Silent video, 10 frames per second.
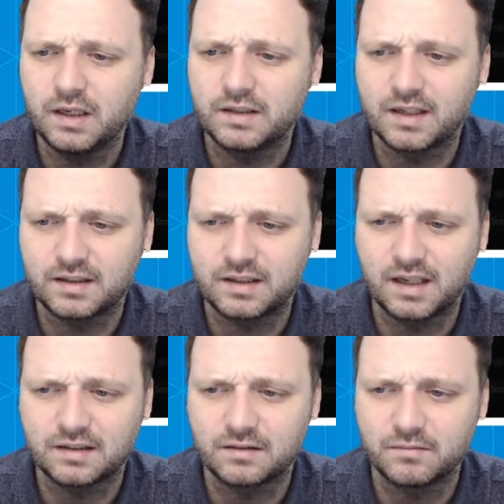Is that to
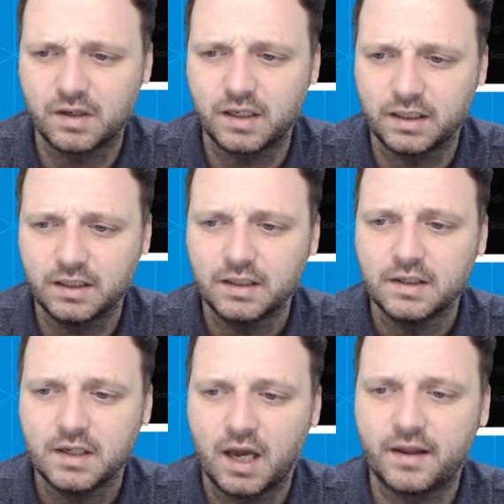get some money?
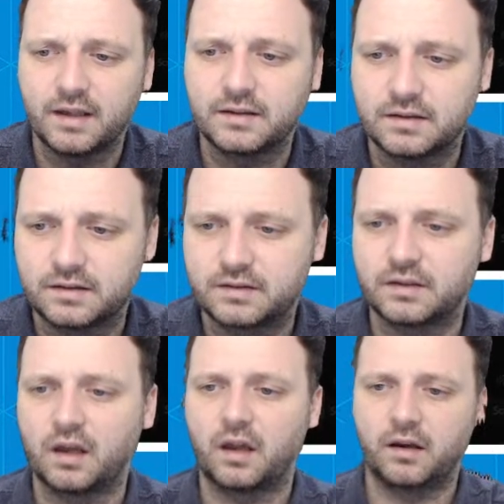And then
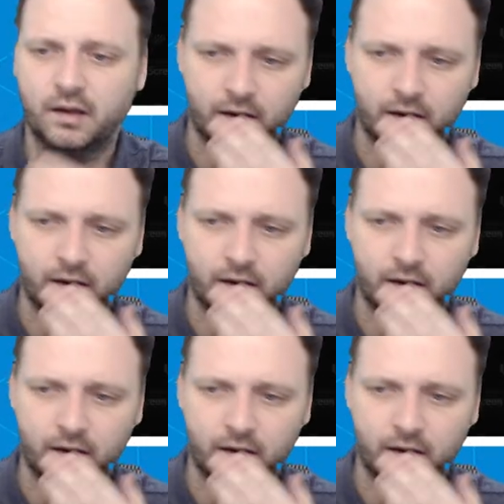Son.